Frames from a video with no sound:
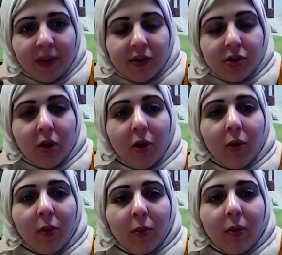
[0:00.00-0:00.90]

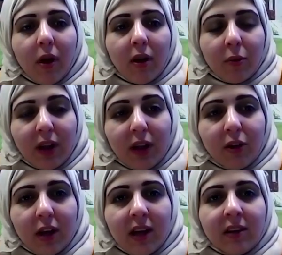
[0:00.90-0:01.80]
So are we
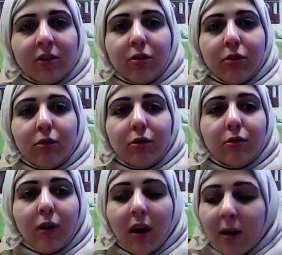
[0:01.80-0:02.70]
looking
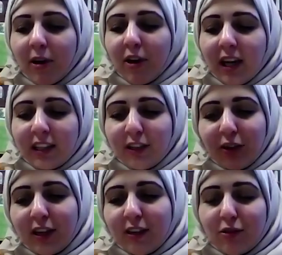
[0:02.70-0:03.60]
to, are you guys
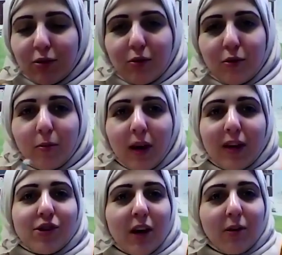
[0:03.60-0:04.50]
looking to
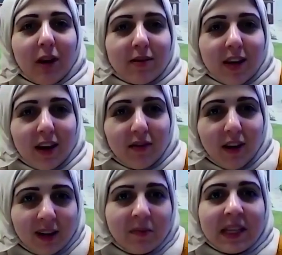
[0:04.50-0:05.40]
branch out outside of
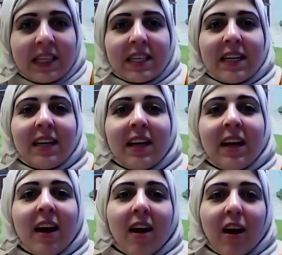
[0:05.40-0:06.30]
Edmonton?
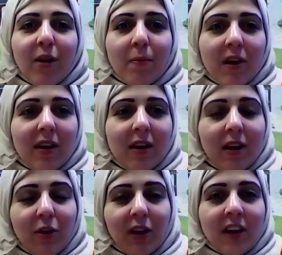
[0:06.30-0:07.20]
Are you
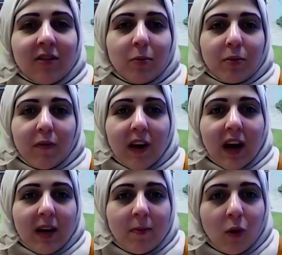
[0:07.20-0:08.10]
looking to
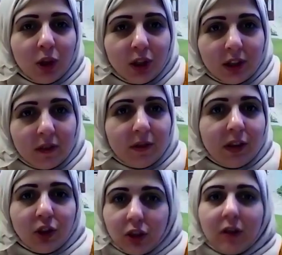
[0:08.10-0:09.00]
provide more
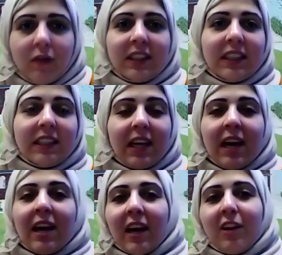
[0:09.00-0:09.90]
different services?
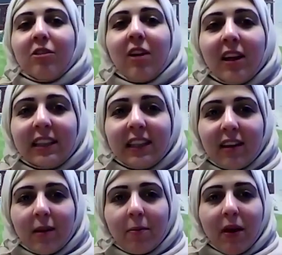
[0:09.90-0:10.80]
Can you tell us a
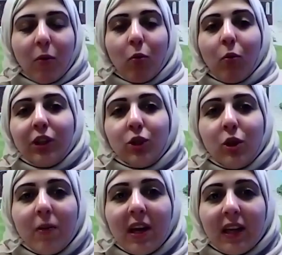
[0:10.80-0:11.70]
little bit what
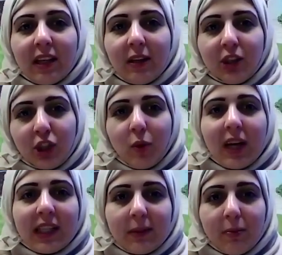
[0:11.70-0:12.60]
should we
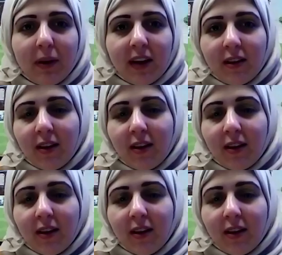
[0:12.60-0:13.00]
expect